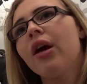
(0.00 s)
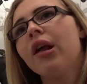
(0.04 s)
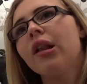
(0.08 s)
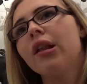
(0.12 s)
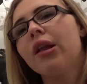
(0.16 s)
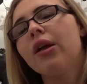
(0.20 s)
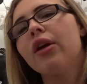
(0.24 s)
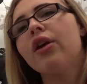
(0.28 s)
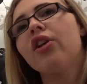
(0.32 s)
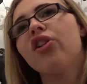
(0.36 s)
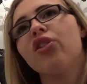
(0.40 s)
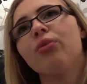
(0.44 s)

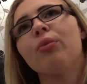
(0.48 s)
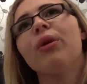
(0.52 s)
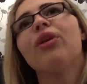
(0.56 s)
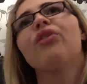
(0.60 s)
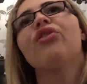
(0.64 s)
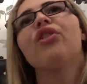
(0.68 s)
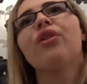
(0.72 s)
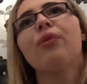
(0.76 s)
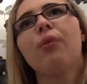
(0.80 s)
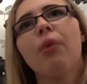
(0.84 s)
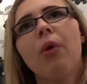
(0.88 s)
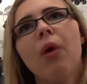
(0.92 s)
Lucas where
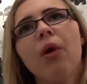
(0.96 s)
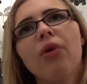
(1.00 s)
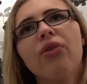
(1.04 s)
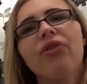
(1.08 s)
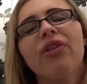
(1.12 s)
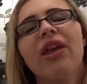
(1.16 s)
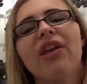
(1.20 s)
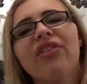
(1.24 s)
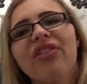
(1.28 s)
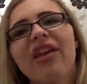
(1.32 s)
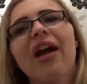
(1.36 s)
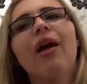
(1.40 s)
she was,
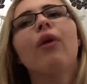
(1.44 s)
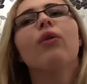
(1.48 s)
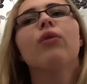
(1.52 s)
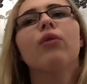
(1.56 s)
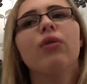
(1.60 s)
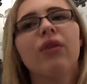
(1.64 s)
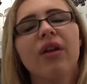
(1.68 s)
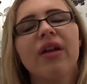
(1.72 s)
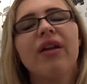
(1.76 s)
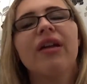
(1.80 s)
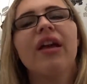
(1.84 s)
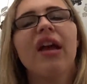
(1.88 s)
and that's how
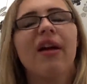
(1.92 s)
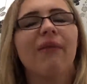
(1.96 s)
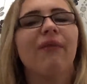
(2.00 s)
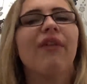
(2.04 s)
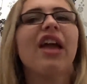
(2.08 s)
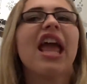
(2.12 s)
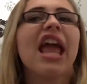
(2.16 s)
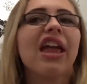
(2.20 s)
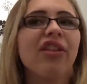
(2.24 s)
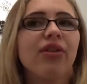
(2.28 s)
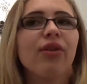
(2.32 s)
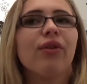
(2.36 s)

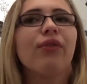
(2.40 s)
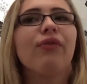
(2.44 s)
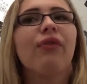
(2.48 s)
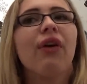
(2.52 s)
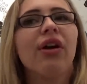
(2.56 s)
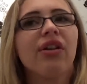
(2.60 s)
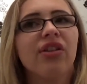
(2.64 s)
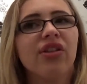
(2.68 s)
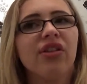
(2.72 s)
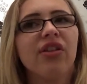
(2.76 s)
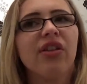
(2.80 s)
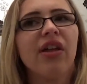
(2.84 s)
he ended up
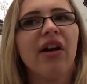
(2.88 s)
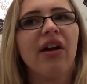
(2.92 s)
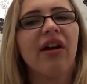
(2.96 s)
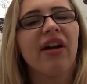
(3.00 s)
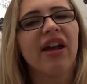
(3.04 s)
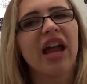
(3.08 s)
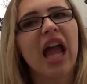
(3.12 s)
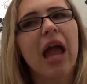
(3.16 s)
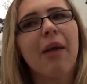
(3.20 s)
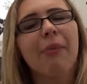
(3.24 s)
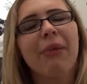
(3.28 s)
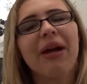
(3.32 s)
finding her
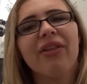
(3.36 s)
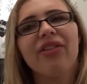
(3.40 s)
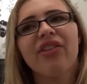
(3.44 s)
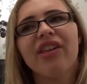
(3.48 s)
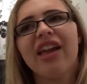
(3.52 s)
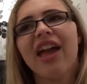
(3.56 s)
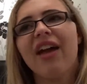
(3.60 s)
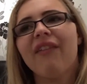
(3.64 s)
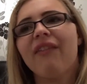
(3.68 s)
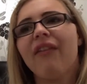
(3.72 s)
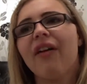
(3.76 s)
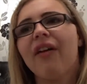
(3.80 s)
and getting back
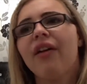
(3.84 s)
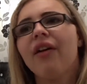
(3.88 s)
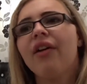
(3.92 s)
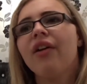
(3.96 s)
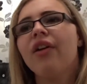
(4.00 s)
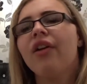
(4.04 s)
together.